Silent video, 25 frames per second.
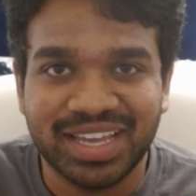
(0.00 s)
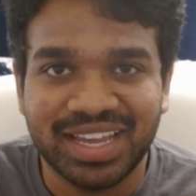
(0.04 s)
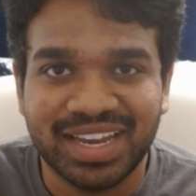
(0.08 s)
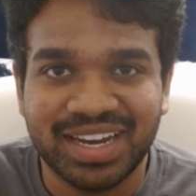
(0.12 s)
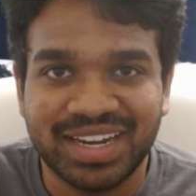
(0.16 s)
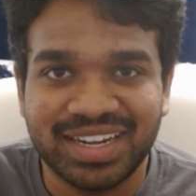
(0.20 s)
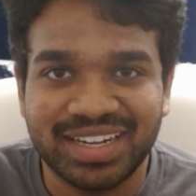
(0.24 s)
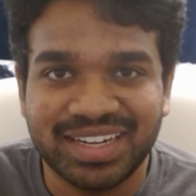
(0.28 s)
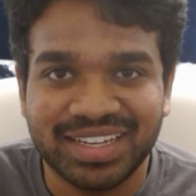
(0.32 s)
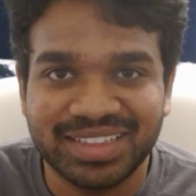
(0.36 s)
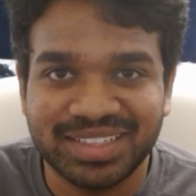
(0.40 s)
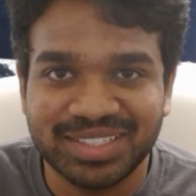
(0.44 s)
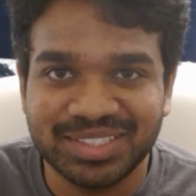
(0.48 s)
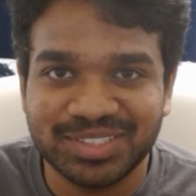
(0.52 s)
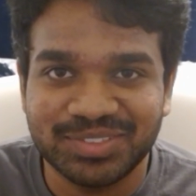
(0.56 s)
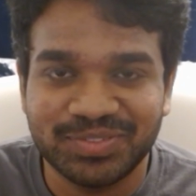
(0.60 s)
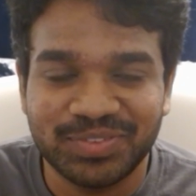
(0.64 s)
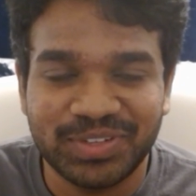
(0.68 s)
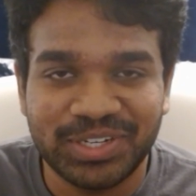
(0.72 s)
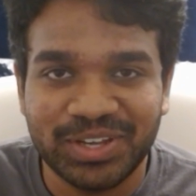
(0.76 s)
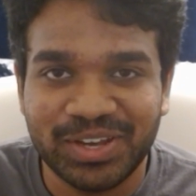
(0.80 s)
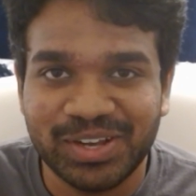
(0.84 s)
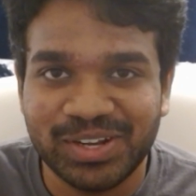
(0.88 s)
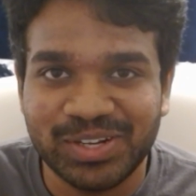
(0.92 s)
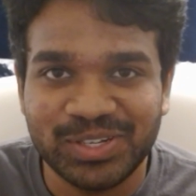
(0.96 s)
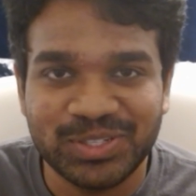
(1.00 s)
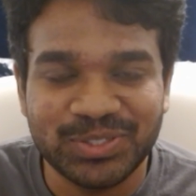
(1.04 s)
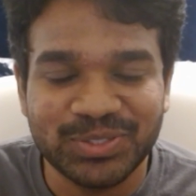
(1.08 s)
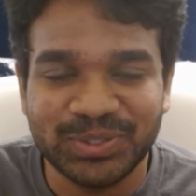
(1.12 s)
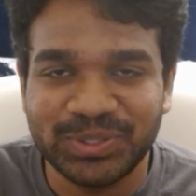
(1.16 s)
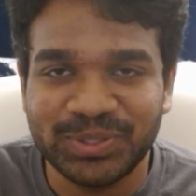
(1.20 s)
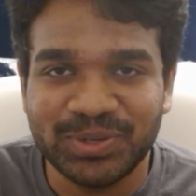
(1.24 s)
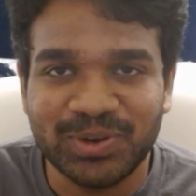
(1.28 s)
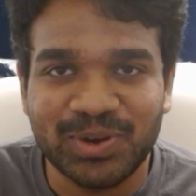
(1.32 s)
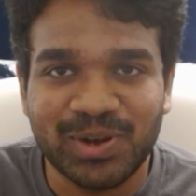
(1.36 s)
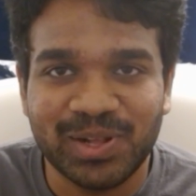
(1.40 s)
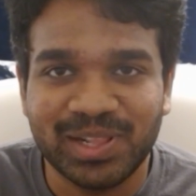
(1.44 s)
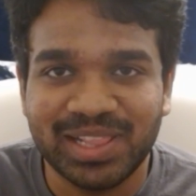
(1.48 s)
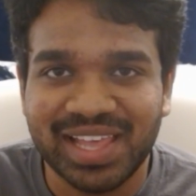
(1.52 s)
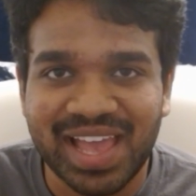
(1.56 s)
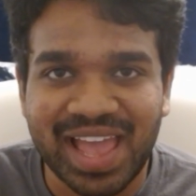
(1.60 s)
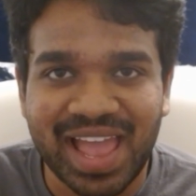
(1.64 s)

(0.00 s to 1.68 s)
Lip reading: and in this video I'll show you all the